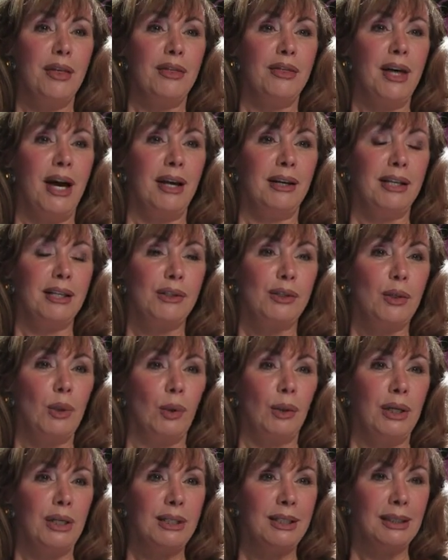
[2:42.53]
that is
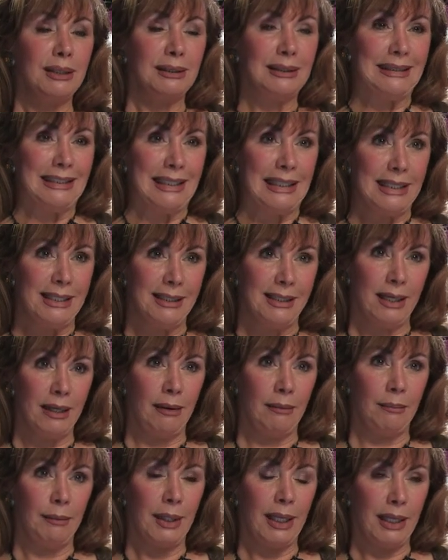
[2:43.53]
going to lead
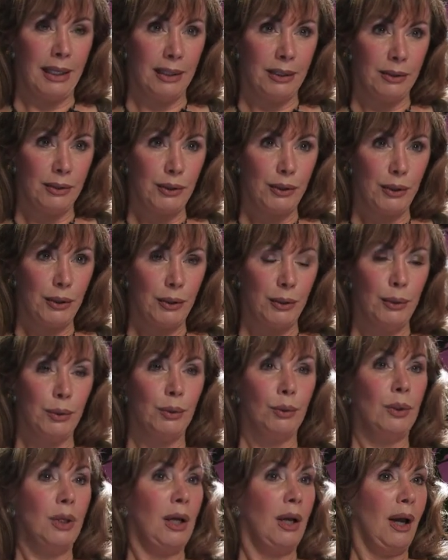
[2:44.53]
them
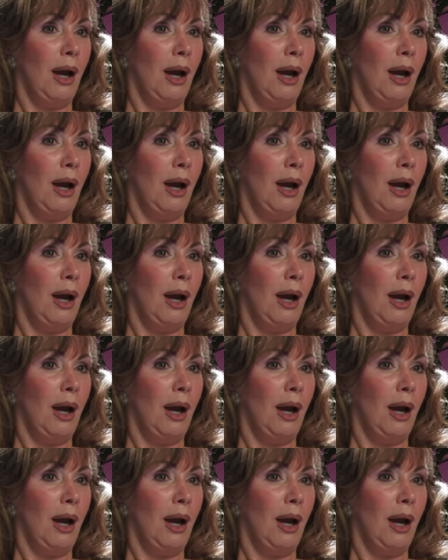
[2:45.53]
into